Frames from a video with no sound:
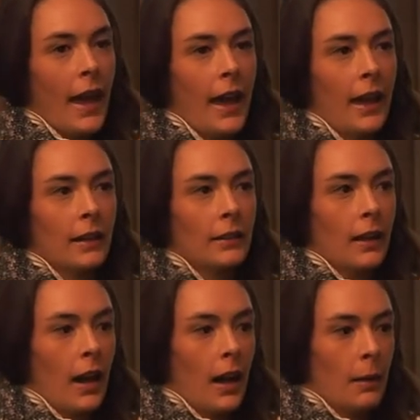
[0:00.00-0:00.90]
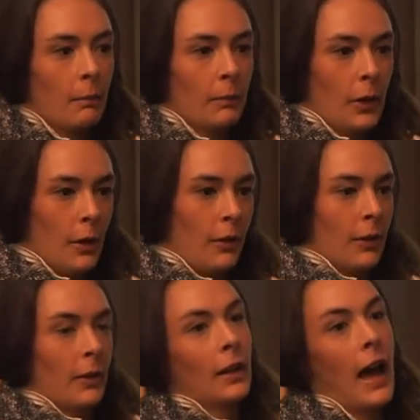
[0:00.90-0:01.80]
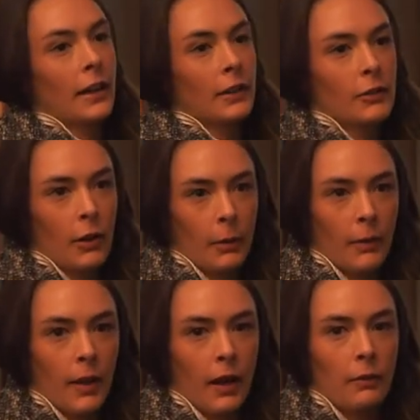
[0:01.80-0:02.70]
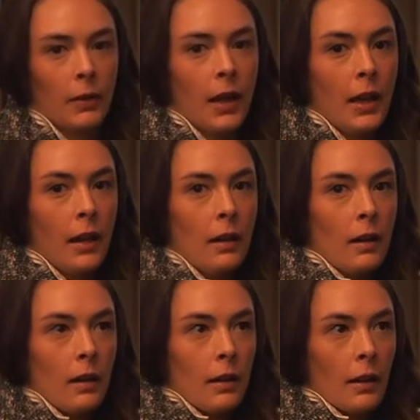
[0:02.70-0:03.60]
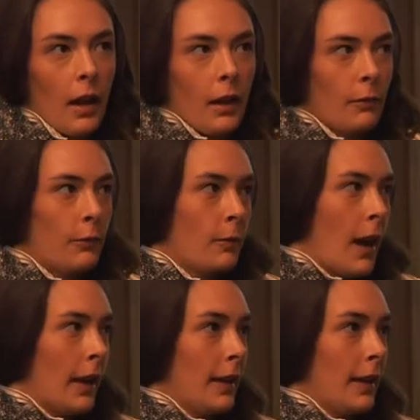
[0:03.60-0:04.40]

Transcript: And, um, you know, there's a lag in terms of, of, I